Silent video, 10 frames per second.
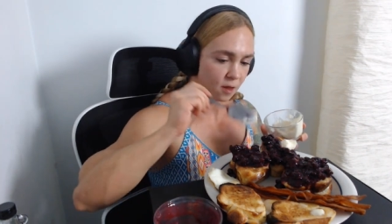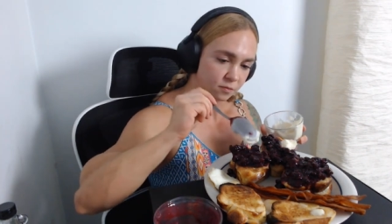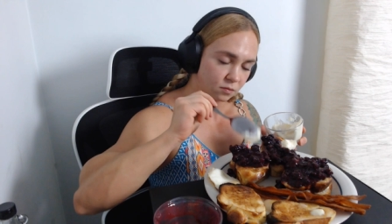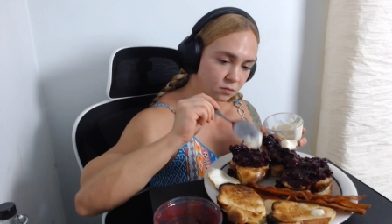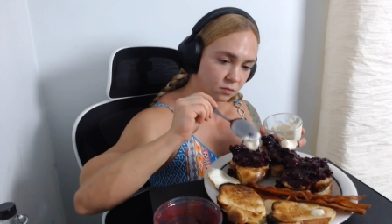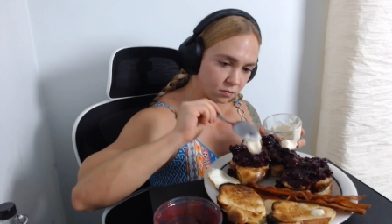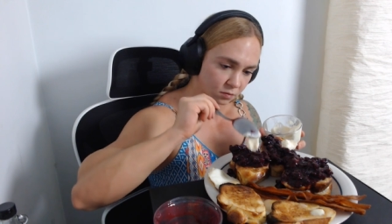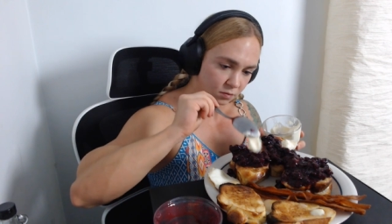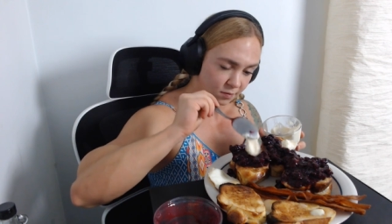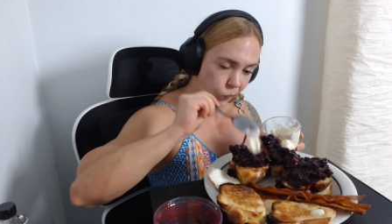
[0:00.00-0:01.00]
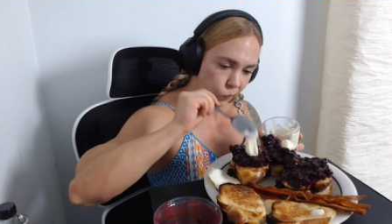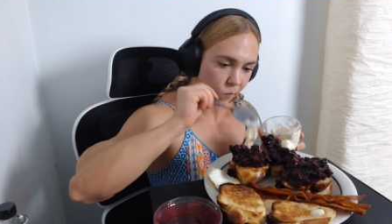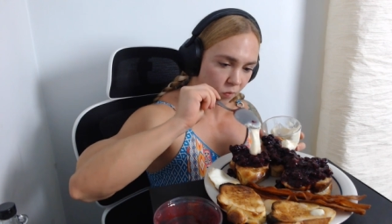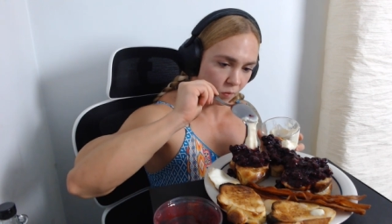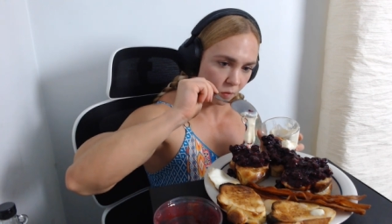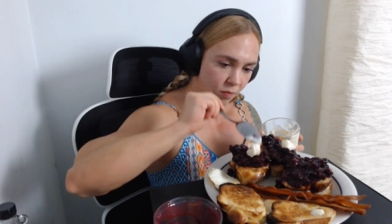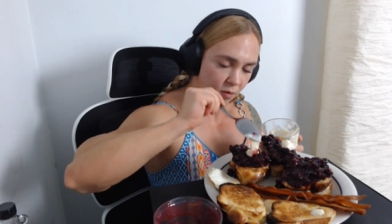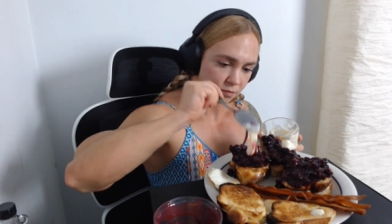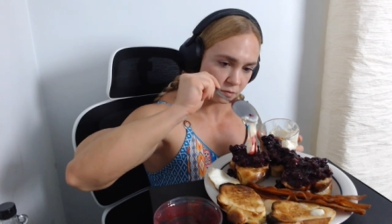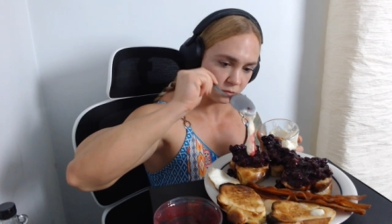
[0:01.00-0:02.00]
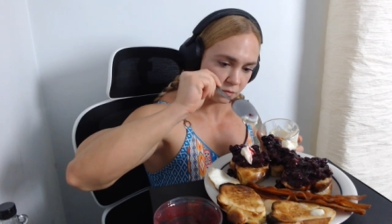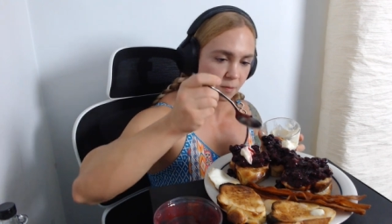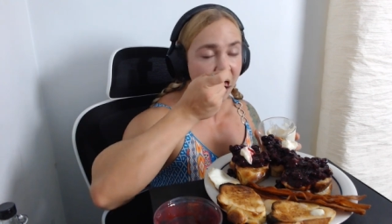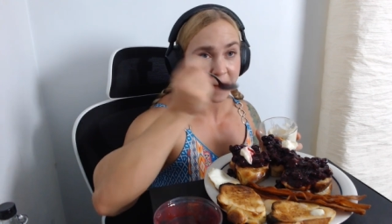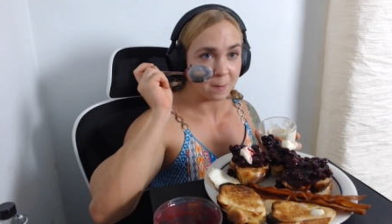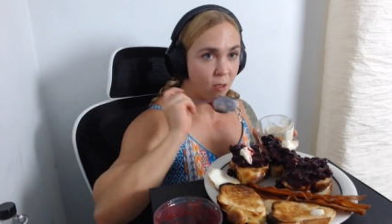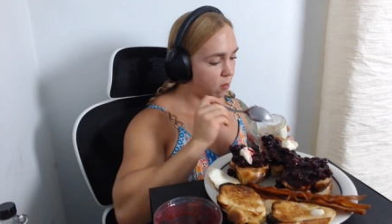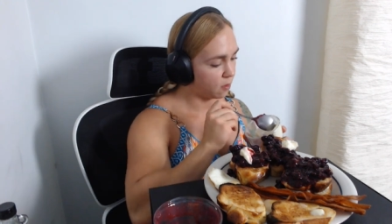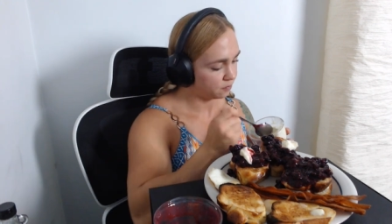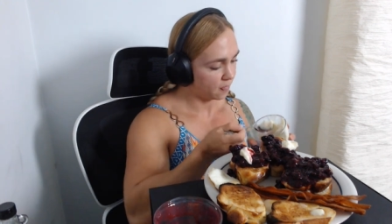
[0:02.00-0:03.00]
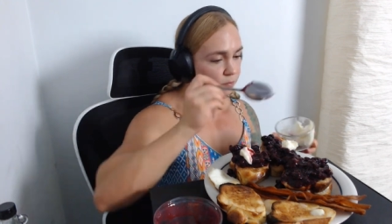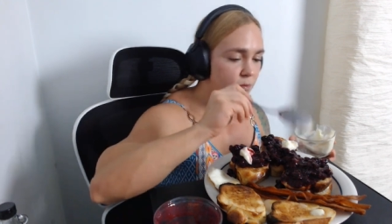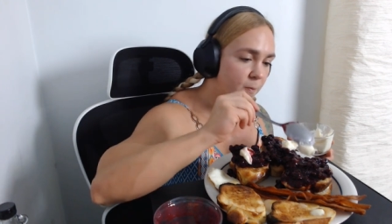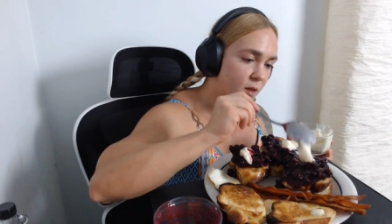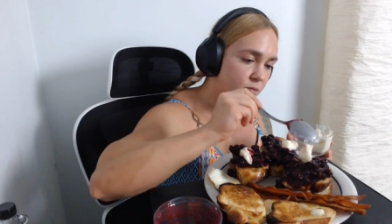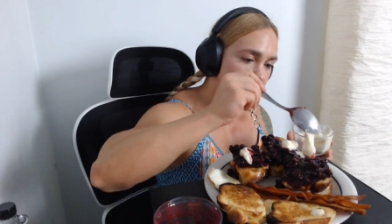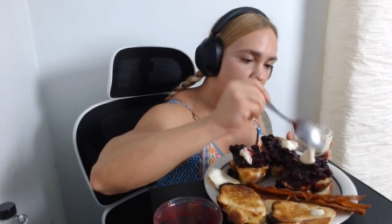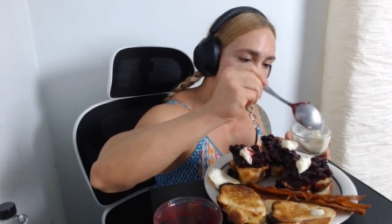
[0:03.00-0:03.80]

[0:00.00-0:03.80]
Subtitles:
Just heads up, when I have a cheat meal, I don't try and make it